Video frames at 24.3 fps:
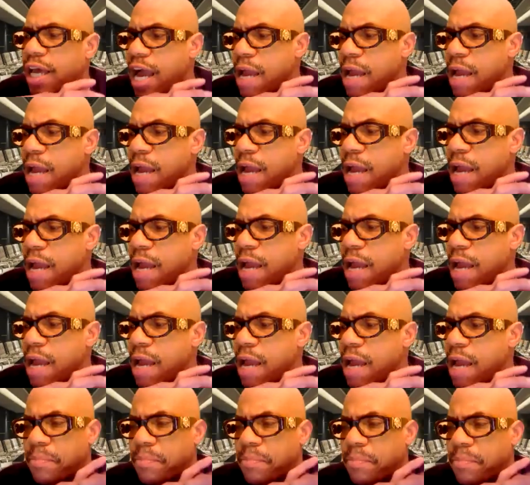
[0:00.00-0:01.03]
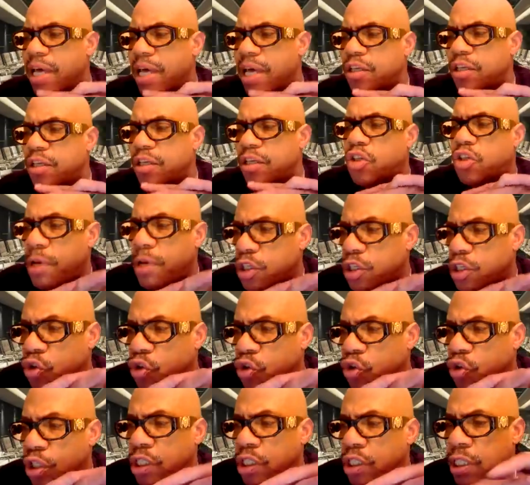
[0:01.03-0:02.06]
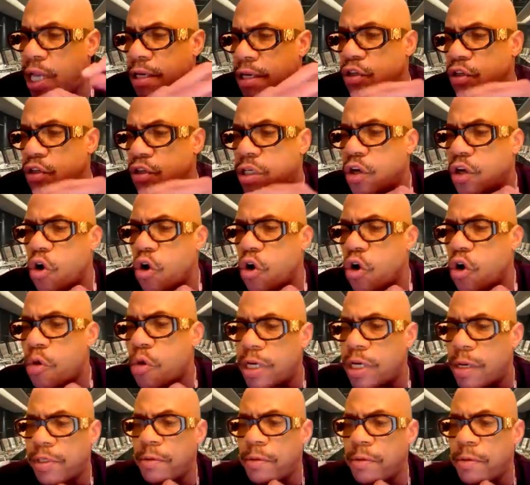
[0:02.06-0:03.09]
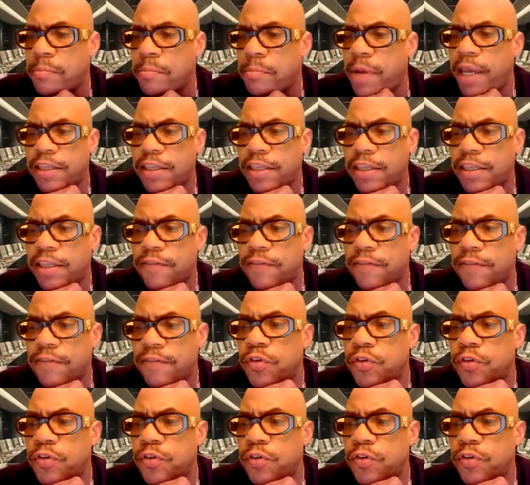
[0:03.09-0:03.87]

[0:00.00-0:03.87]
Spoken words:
What timeline are you talking about, Georgiana? You can open up your mic if you'd like.